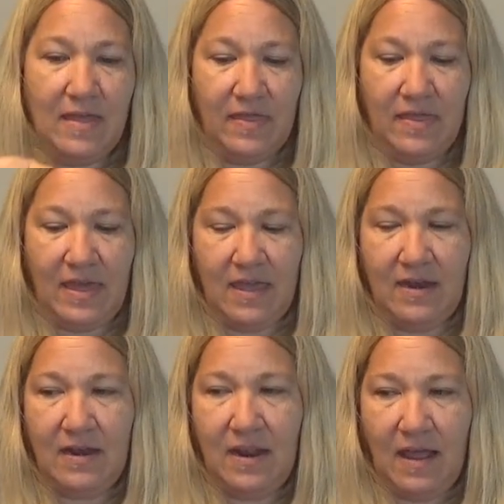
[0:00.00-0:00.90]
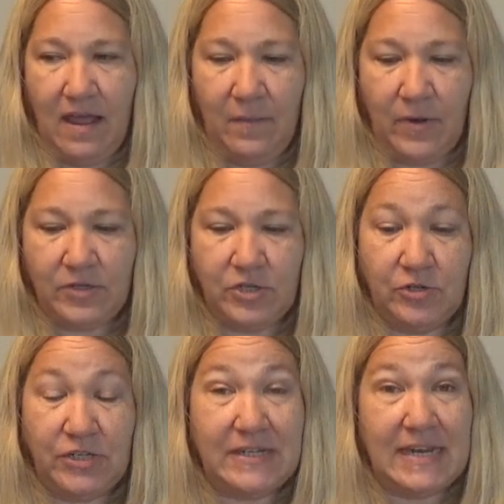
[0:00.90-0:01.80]
Then I want you
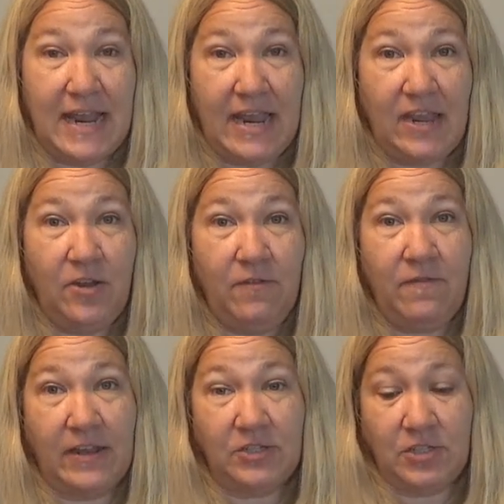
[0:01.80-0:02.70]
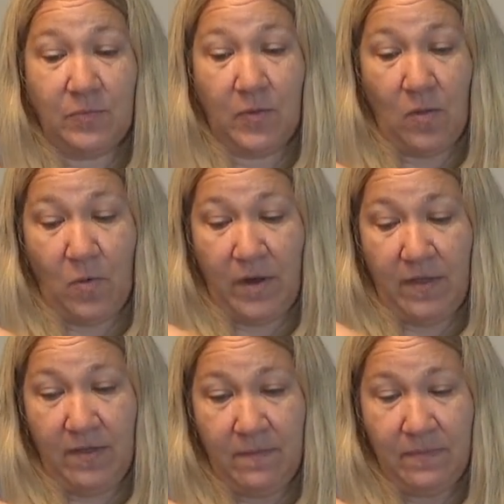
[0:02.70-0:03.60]
to take your vegetable
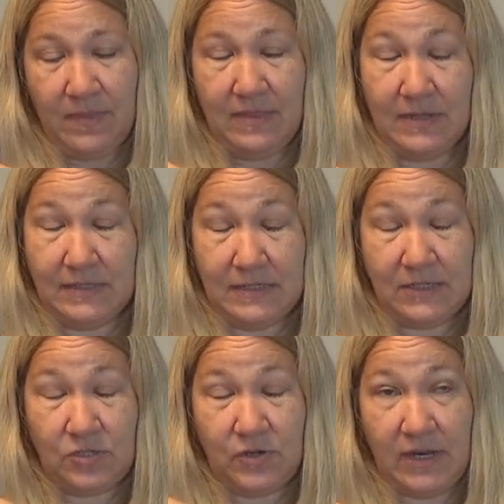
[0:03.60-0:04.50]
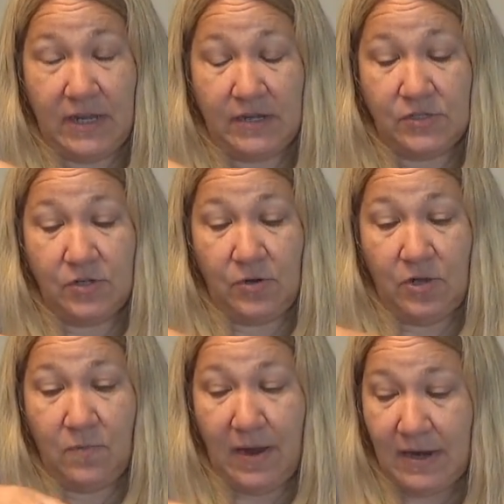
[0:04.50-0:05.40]
oil. This is tricky, so
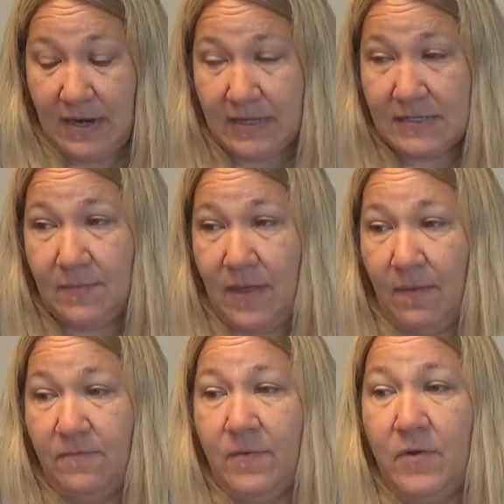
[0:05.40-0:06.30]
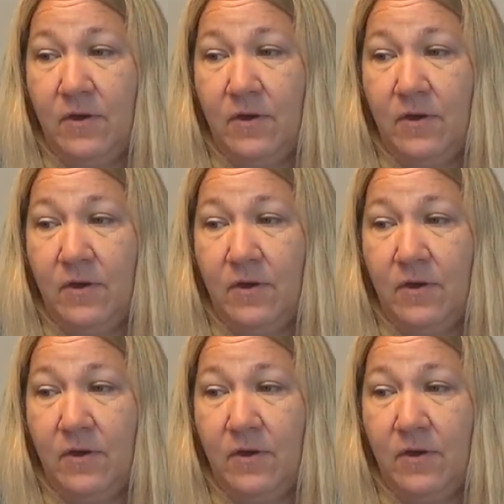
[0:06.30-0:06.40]
you might need some help from your